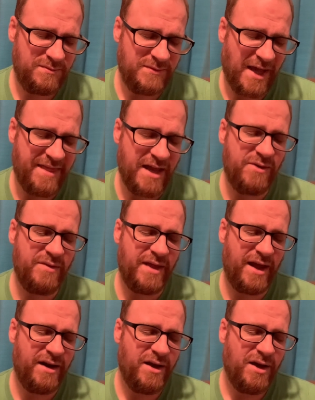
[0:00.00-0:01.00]
I thank you
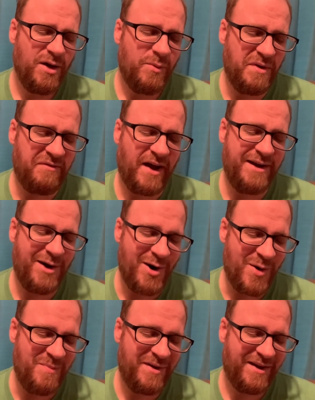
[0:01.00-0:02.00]
that we find
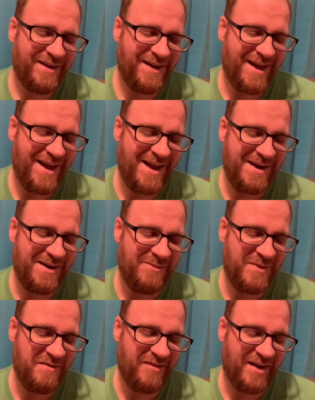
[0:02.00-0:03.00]
hope and
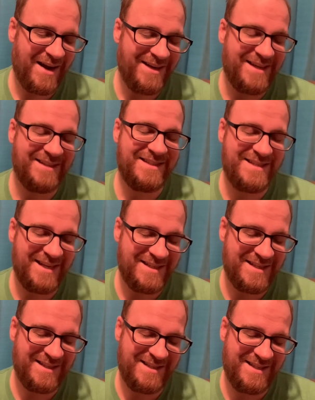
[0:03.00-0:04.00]
we find
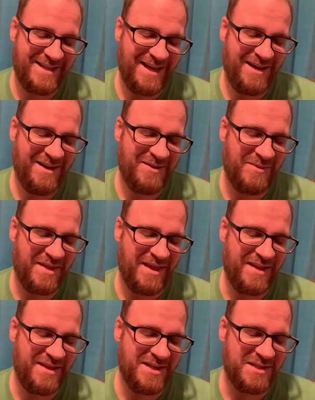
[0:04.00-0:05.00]
consistency
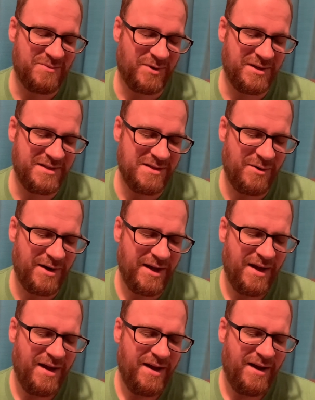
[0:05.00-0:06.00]
within these words, Lord.
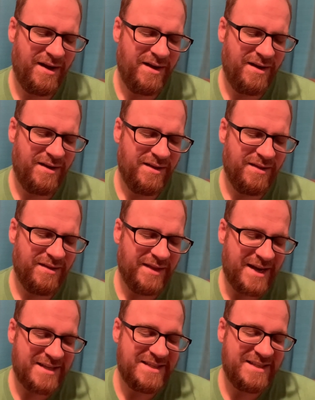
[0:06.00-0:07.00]

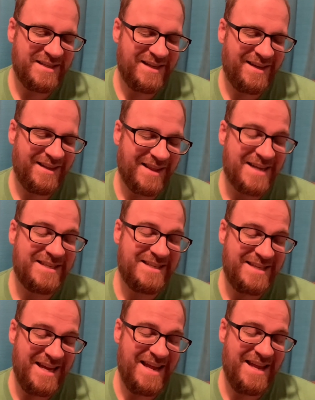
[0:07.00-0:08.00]
Let us let us
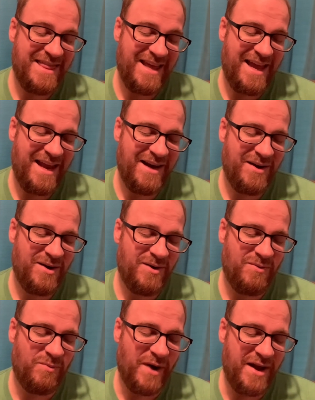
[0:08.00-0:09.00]
see that
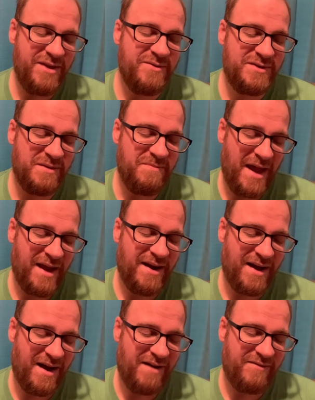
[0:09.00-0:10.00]
what you demand
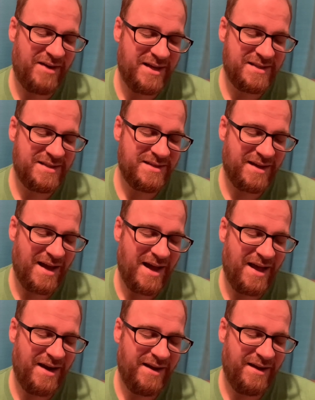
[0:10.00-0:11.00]
of us,
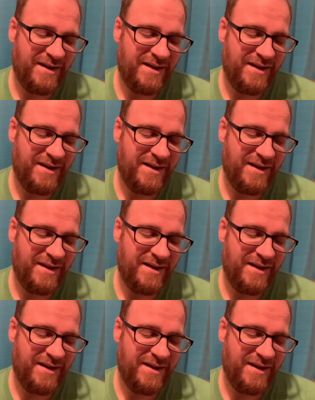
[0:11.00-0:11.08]
God,